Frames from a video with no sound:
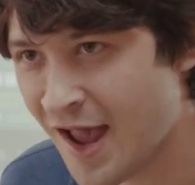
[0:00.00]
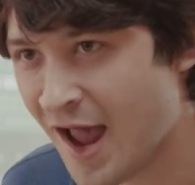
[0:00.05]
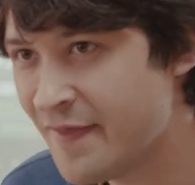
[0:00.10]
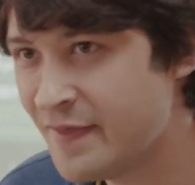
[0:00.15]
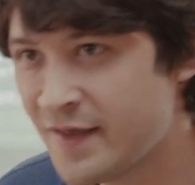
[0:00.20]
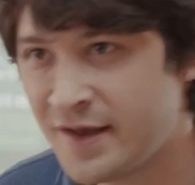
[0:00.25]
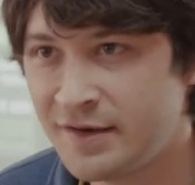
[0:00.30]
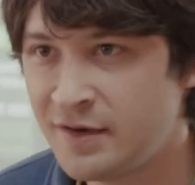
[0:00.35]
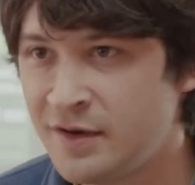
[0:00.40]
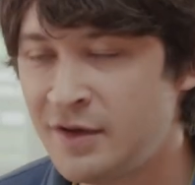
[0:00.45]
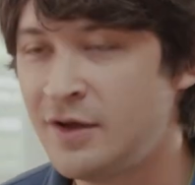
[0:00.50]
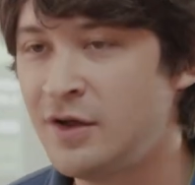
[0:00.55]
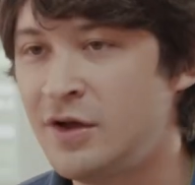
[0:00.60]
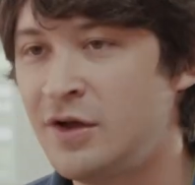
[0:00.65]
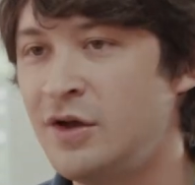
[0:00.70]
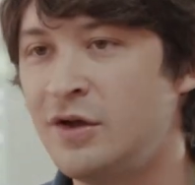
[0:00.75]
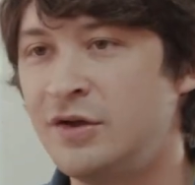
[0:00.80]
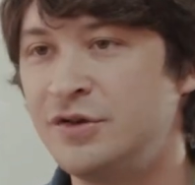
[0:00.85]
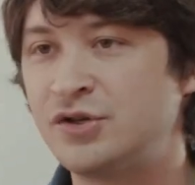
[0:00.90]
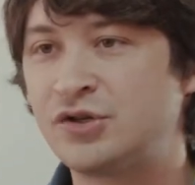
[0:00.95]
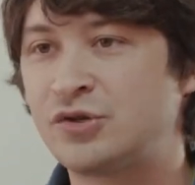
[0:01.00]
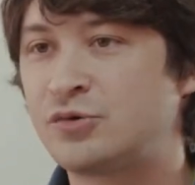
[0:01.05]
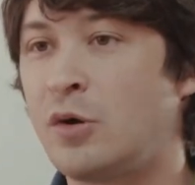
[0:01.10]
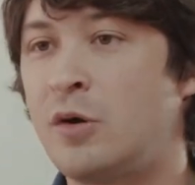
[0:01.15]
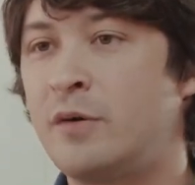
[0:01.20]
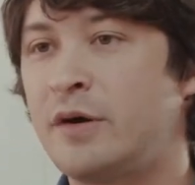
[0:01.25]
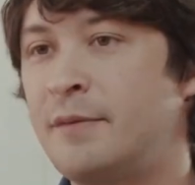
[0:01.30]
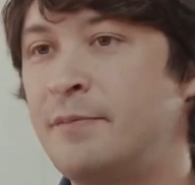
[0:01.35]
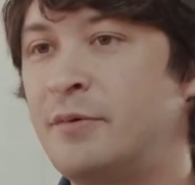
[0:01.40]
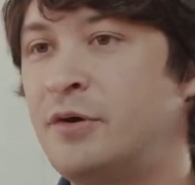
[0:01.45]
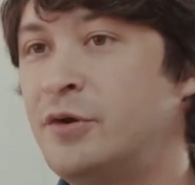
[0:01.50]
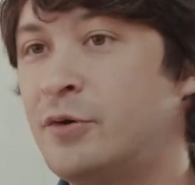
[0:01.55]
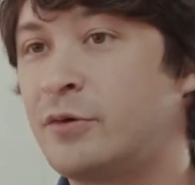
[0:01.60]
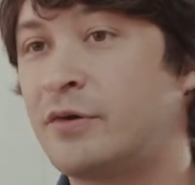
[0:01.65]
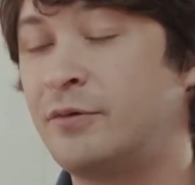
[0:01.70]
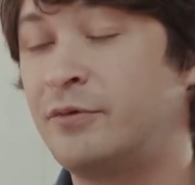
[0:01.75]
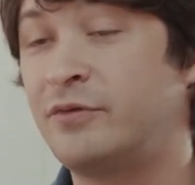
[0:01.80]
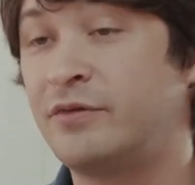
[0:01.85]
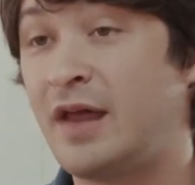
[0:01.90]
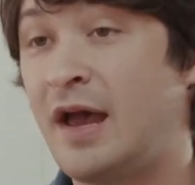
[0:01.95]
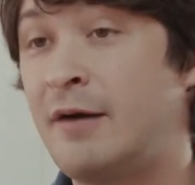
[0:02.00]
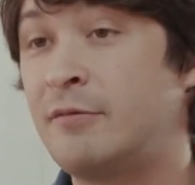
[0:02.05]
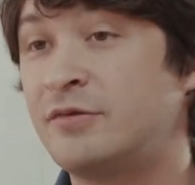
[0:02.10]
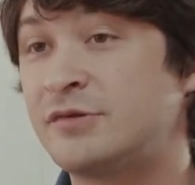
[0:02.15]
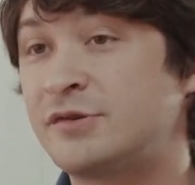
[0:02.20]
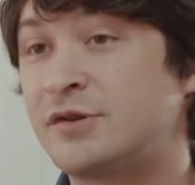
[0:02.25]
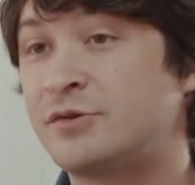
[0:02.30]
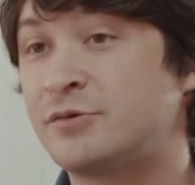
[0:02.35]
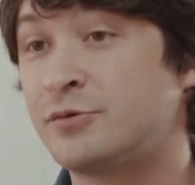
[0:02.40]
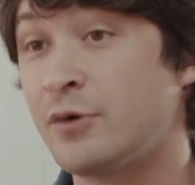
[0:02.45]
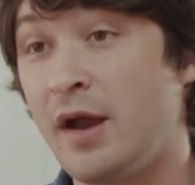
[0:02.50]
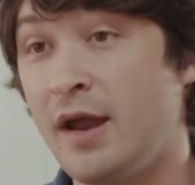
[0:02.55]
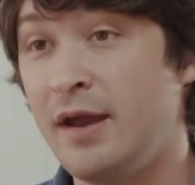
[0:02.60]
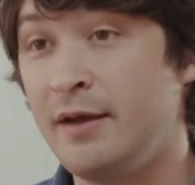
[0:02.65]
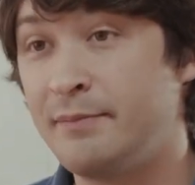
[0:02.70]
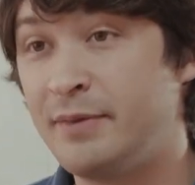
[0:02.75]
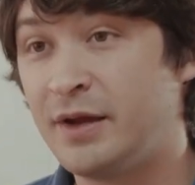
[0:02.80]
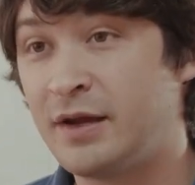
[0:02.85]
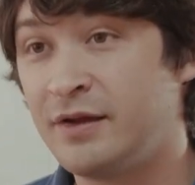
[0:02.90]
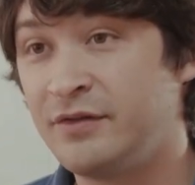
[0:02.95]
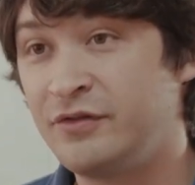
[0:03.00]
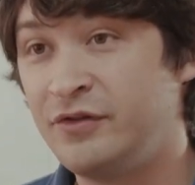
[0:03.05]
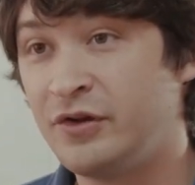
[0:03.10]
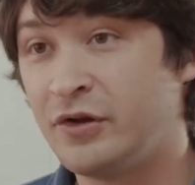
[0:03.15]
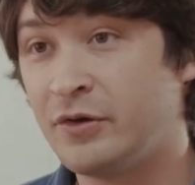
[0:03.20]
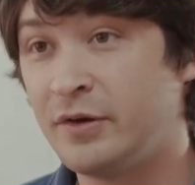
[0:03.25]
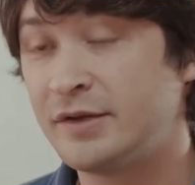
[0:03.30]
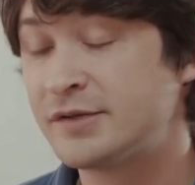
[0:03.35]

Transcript: And then just growing up in New York, that was great because, you know, it's